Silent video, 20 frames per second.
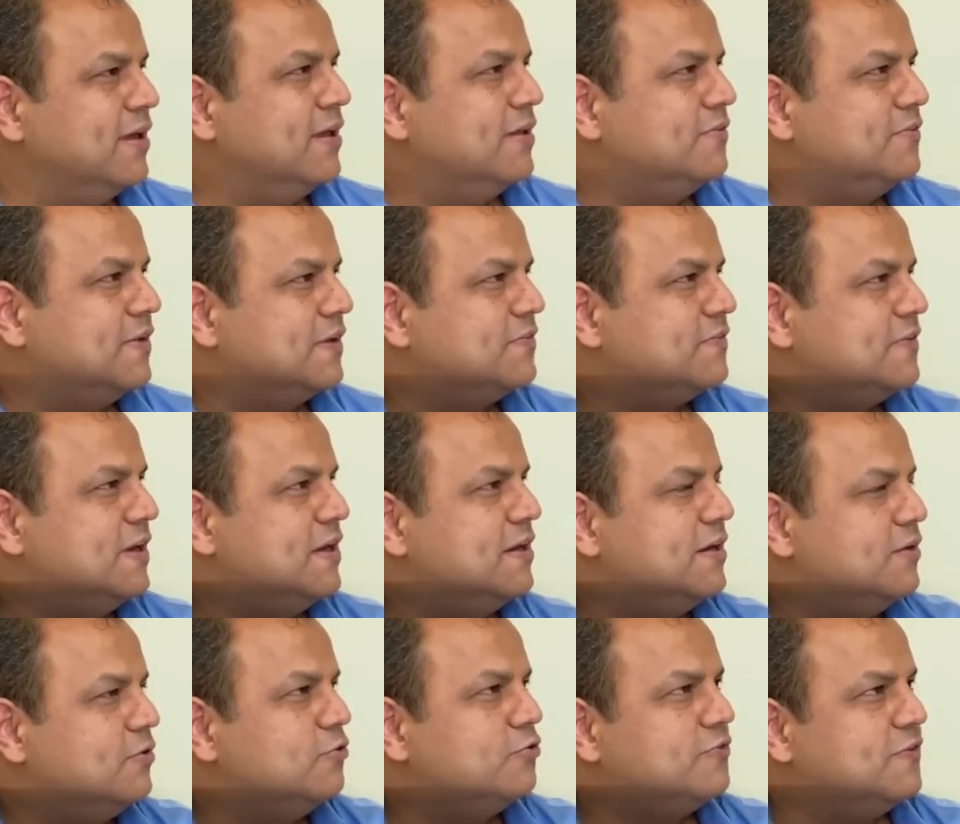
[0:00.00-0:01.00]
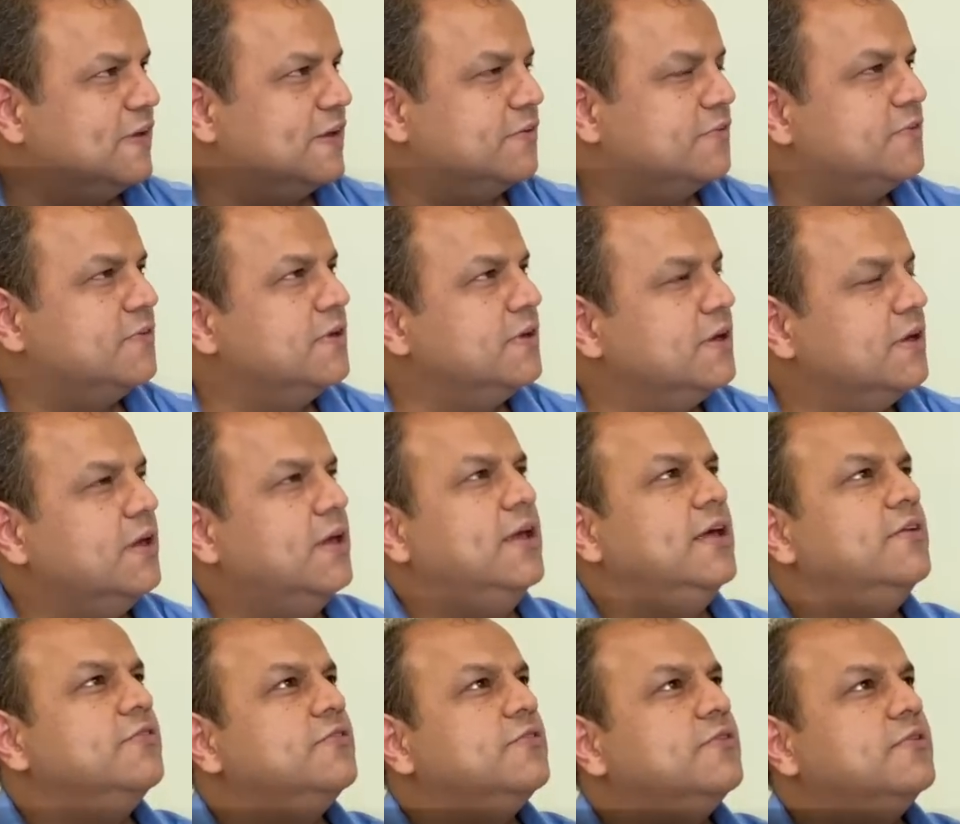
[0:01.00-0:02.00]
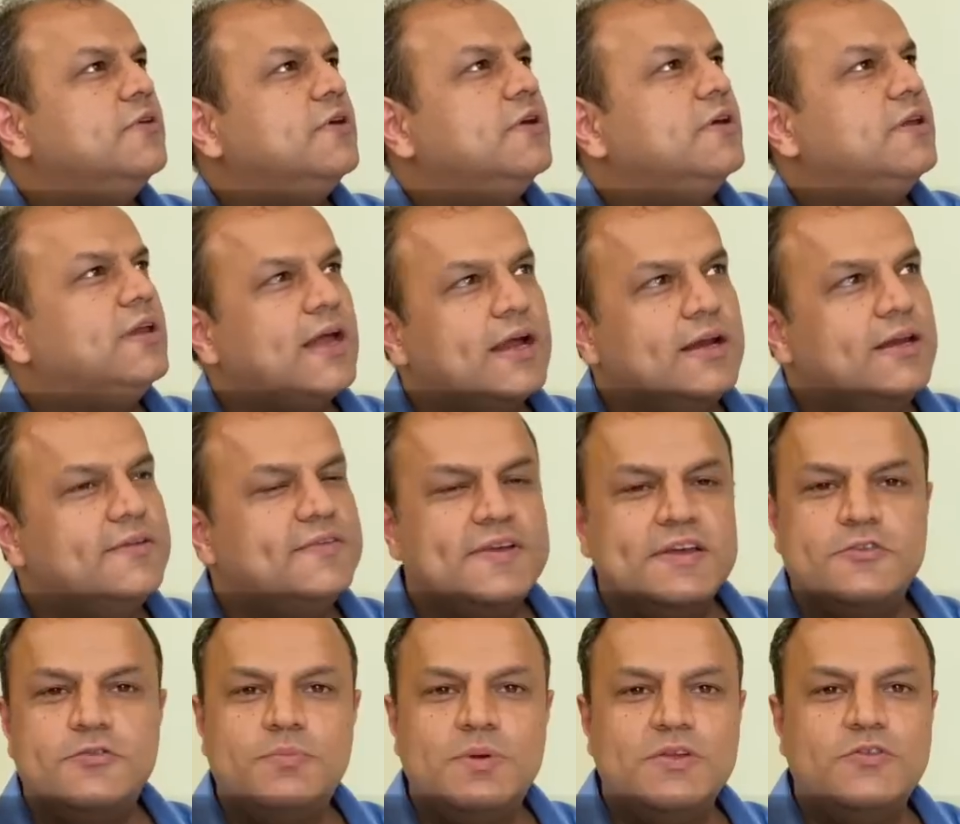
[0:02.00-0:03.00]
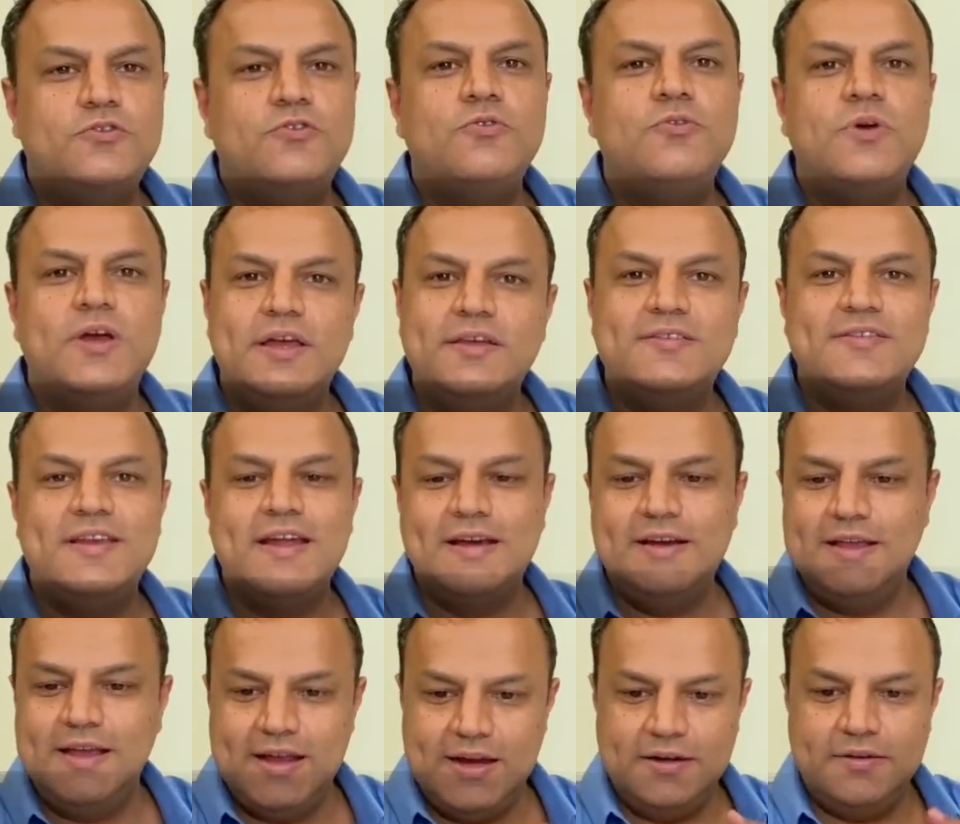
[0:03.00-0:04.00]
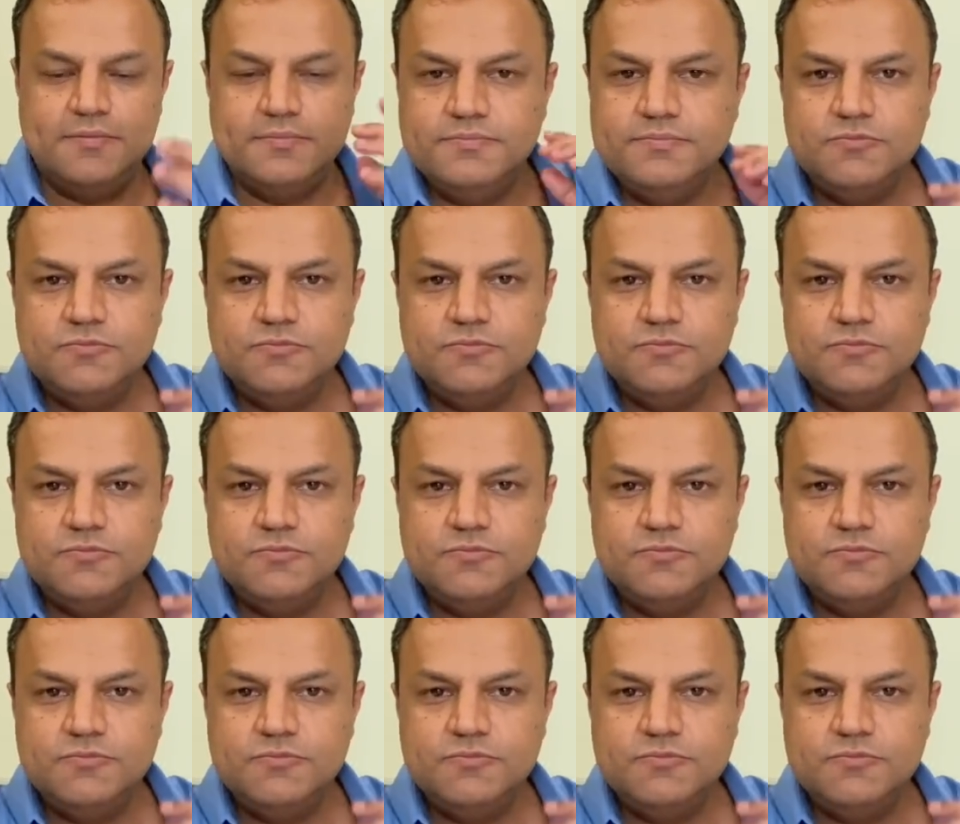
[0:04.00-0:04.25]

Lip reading: 16 into 6 is 96 plus 2 is 98.